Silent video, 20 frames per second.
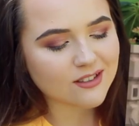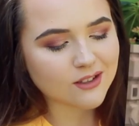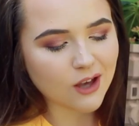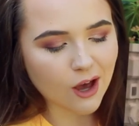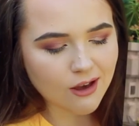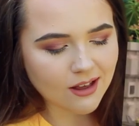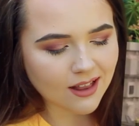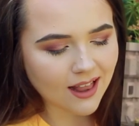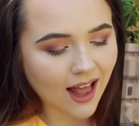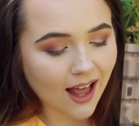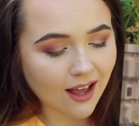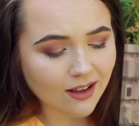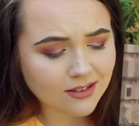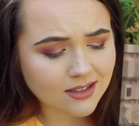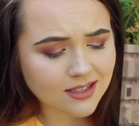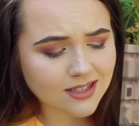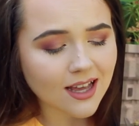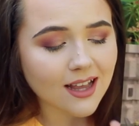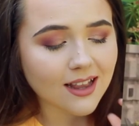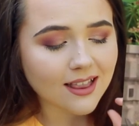It's Go
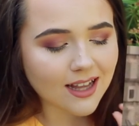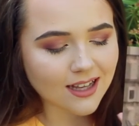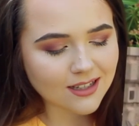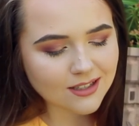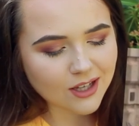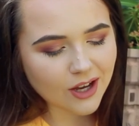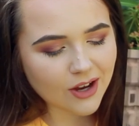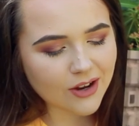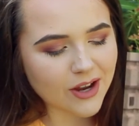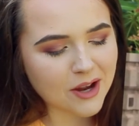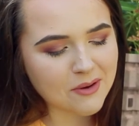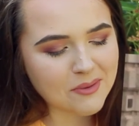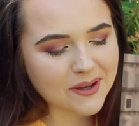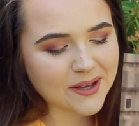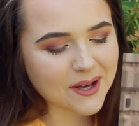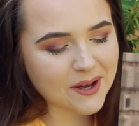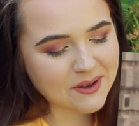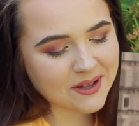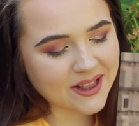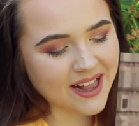Clowns. Let's go. Here we
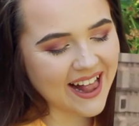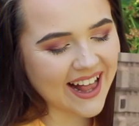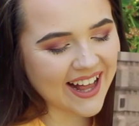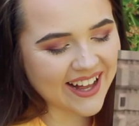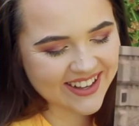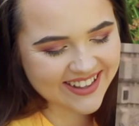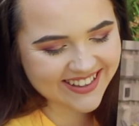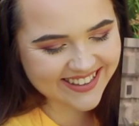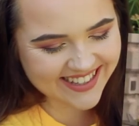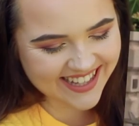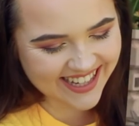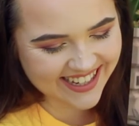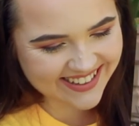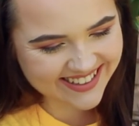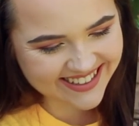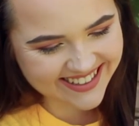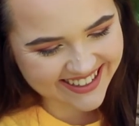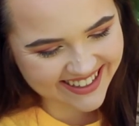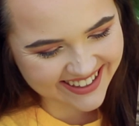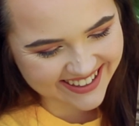go, clowns.
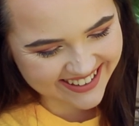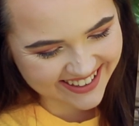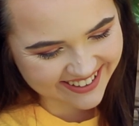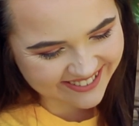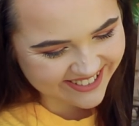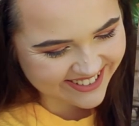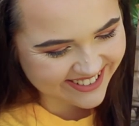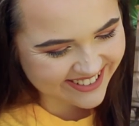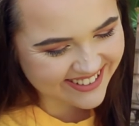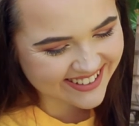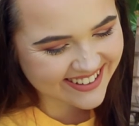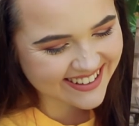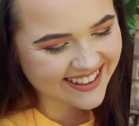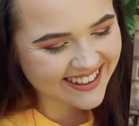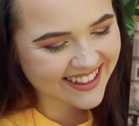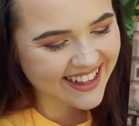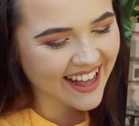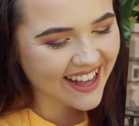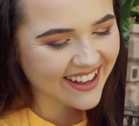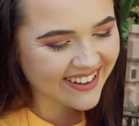Let's go,
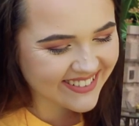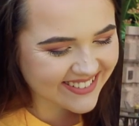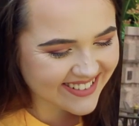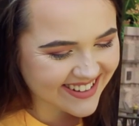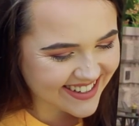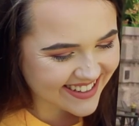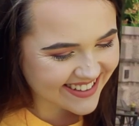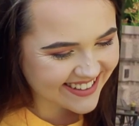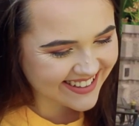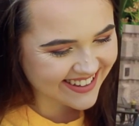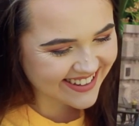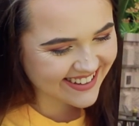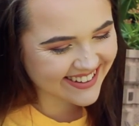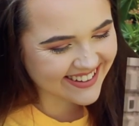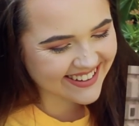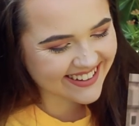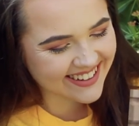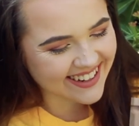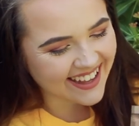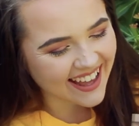clown wigs
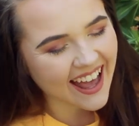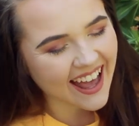on.